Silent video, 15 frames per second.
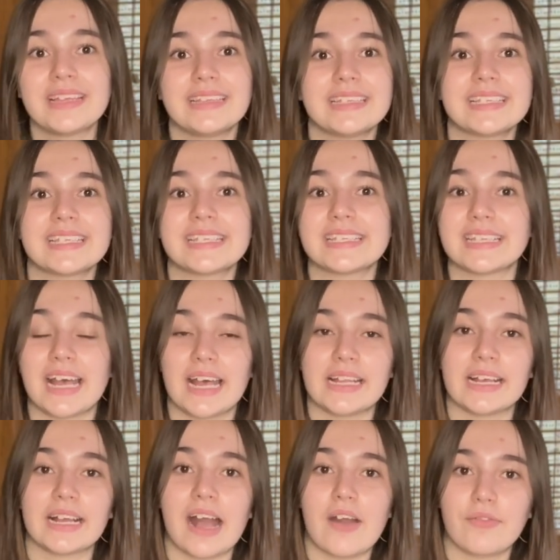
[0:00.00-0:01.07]
This is not
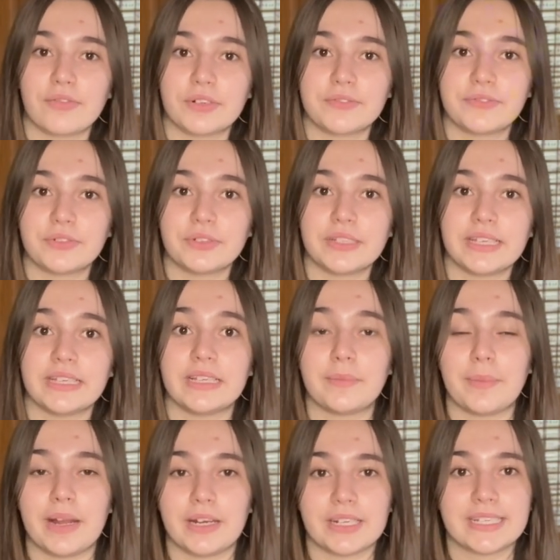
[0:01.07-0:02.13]
a comfort food in
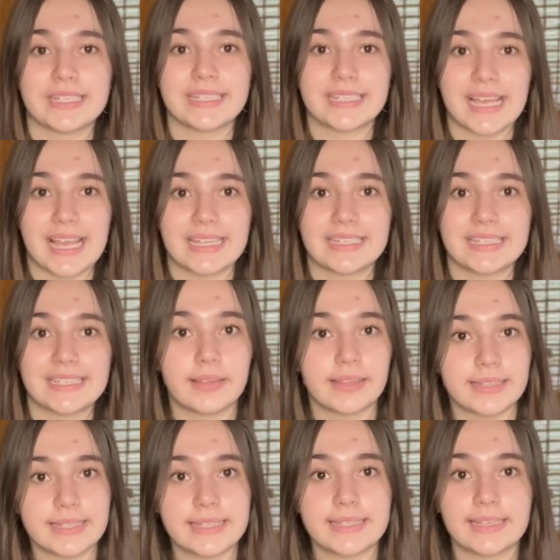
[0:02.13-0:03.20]
American sense.
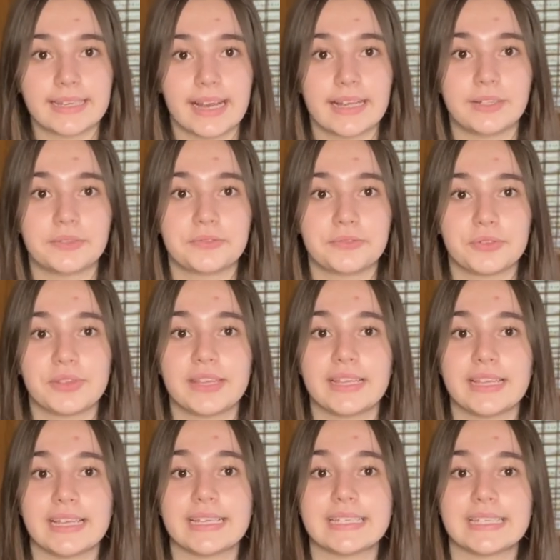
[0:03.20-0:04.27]
This is the kind of food
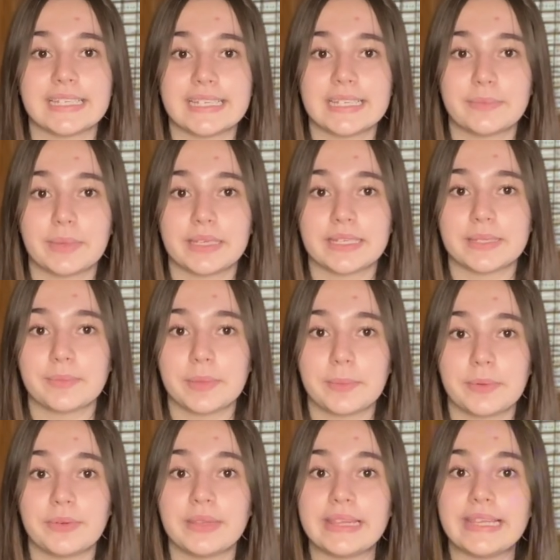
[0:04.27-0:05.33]
that exists because
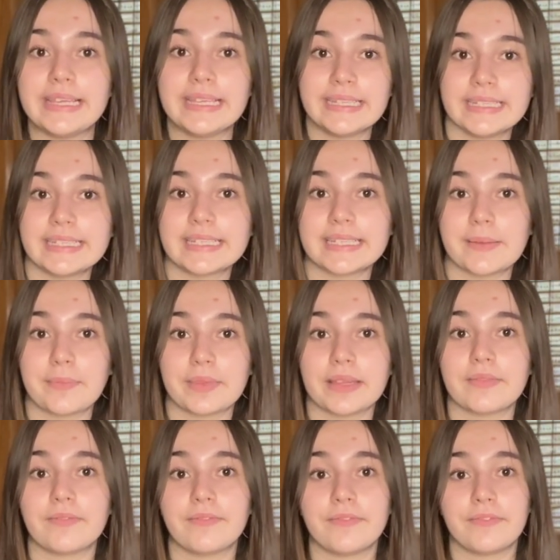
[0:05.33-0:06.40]
people needed
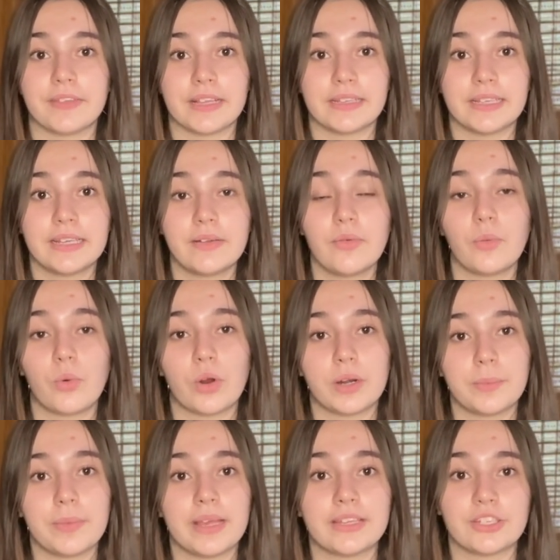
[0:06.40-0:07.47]
something filling,
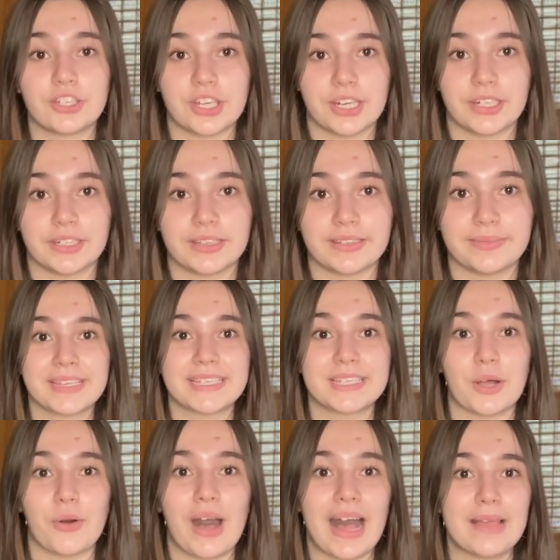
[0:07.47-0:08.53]
warm and shared.
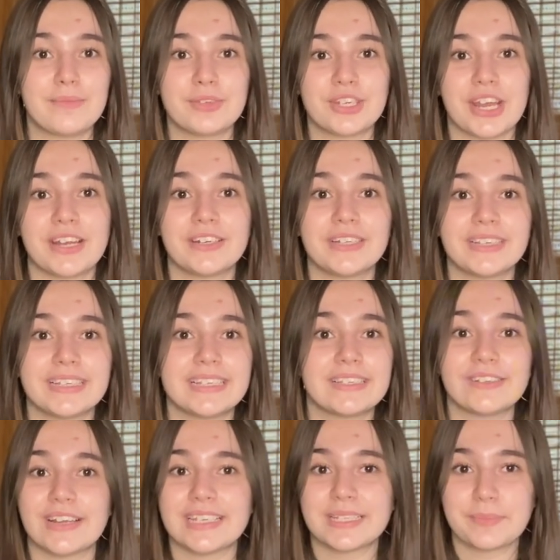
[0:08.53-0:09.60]
So I'm sharing this
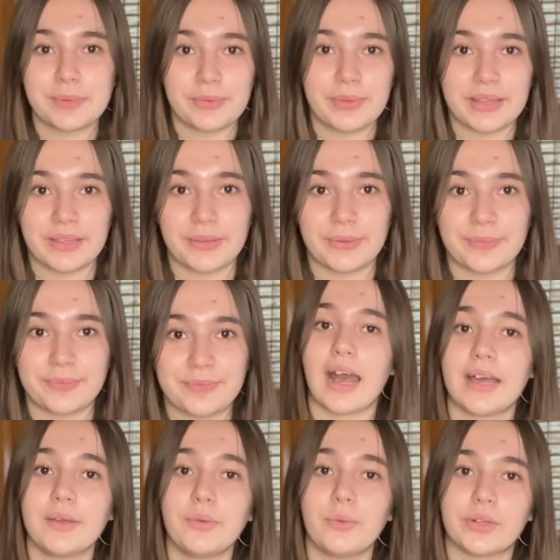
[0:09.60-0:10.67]
recipe with you.
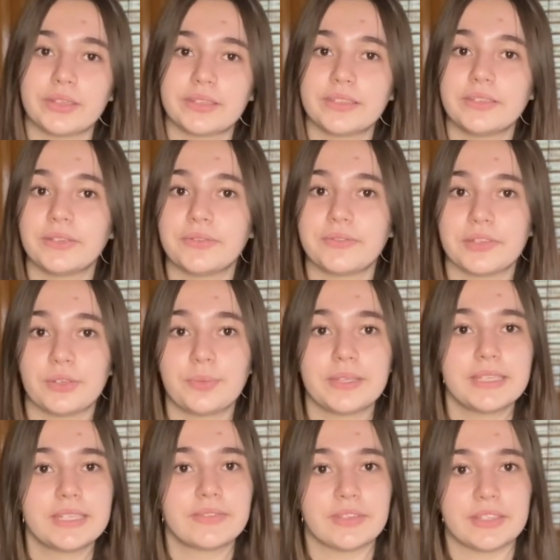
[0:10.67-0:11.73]
I wanted to film
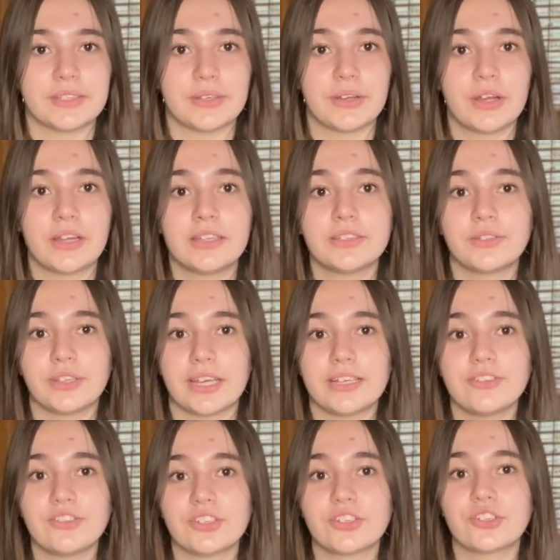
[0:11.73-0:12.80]
this video to
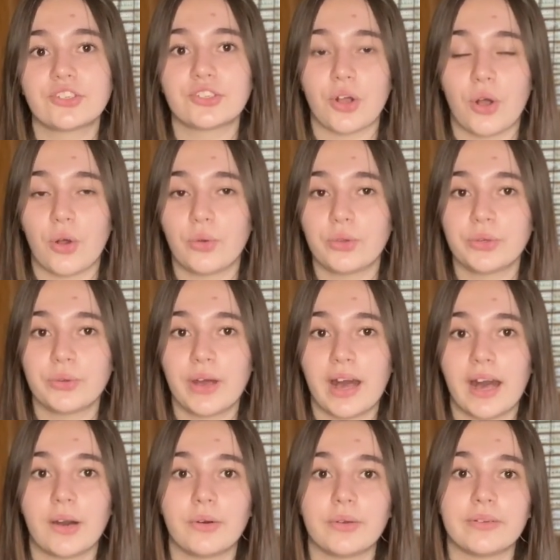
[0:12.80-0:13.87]
not just show you
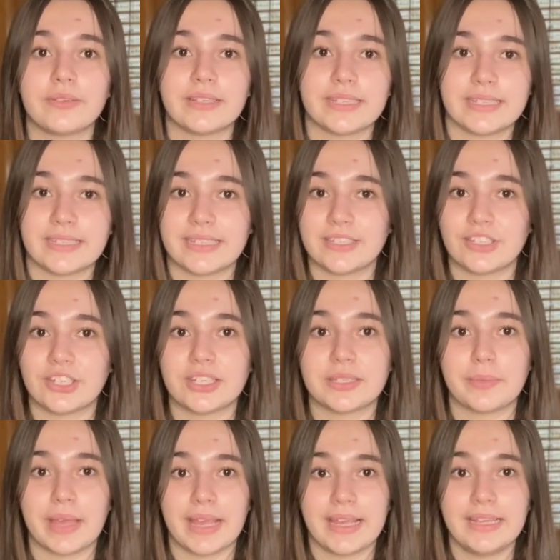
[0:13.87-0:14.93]
how this dish is
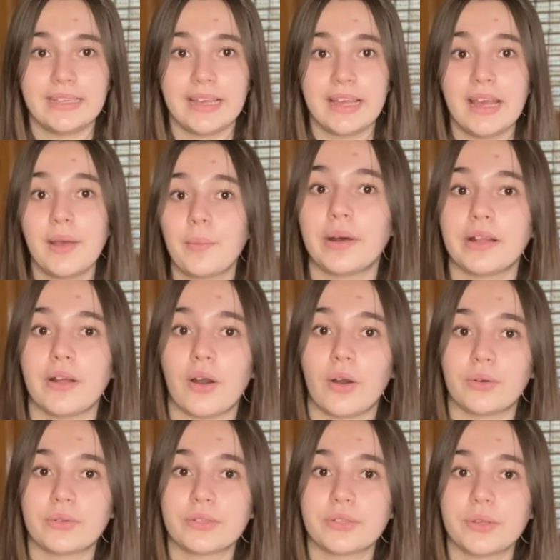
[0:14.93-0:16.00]
made, but
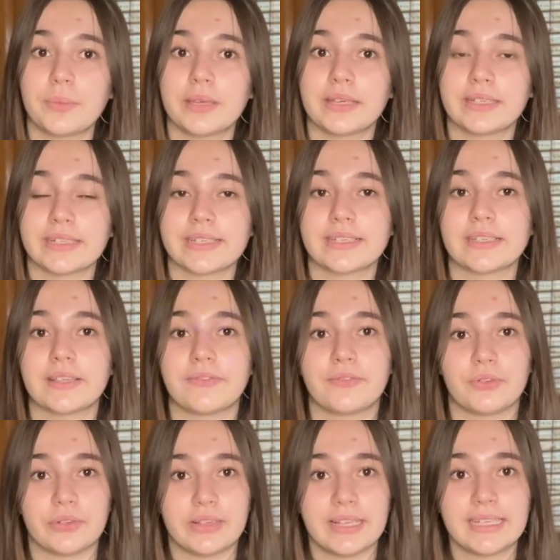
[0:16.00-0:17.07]
also because the
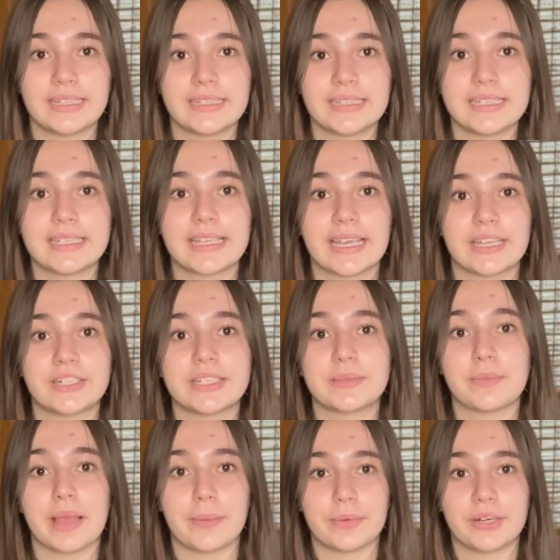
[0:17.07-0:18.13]
food like this carries
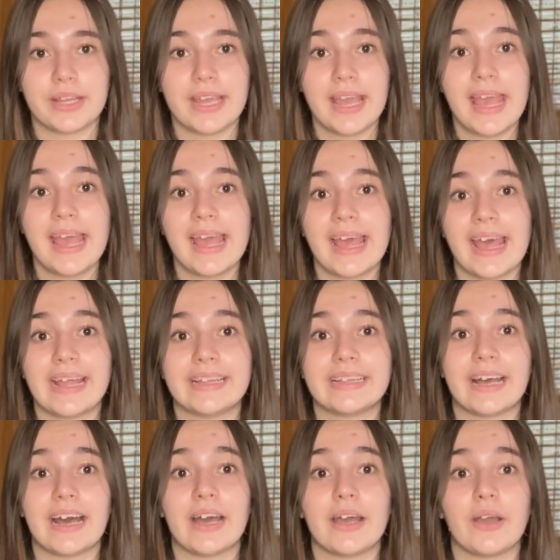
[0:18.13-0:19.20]
memory, and
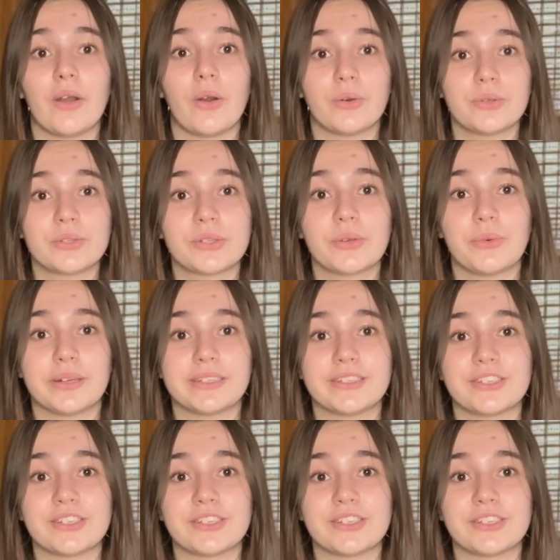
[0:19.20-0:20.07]
I also want to